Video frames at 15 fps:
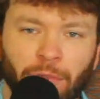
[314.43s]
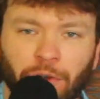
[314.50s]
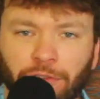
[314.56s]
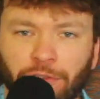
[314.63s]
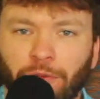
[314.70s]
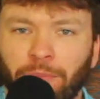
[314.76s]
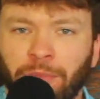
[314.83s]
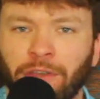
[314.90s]
I'm
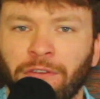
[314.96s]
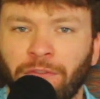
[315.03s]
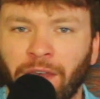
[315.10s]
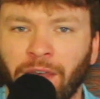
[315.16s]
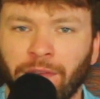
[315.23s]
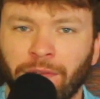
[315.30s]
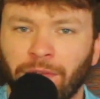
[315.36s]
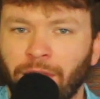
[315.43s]
also a big
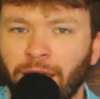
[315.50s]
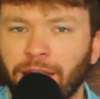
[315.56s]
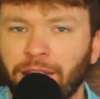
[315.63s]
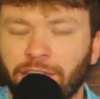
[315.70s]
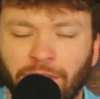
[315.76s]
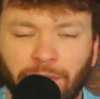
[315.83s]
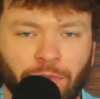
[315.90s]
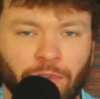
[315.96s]
fan that he
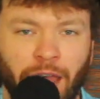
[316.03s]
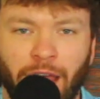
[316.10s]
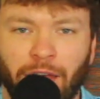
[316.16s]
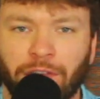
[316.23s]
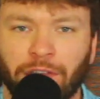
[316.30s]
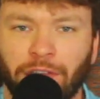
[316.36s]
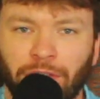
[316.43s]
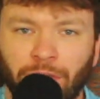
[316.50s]
seems to
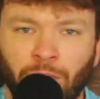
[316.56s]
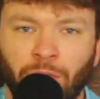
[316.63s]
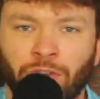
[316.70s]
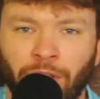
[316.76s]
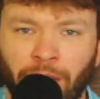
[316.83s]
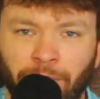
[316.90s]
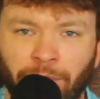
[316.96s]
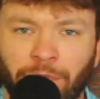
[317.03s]
have a
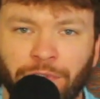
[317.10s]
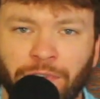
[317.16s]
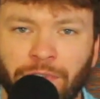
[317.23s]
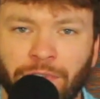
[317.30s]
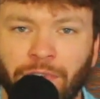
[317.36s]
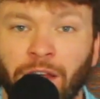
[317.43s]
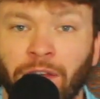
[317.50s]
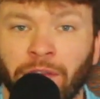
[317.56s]
huge
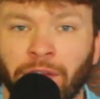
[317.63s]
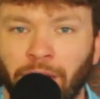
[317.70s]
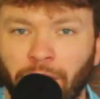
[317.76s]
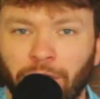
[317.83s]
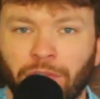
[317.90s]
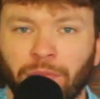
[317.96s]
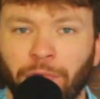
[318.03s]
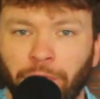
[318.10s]
emphasis on the
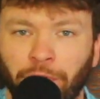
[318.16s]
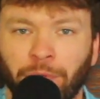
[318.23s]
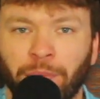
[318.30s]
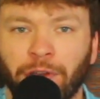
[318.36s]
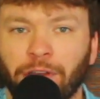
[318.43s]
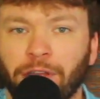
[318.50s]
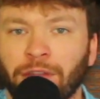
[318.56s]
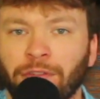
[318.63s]
customer
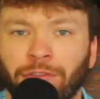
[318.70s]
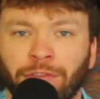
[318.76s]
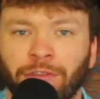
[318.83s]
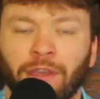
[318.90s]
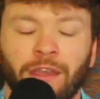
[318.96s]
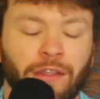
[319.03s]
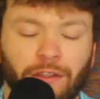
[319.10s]
experience.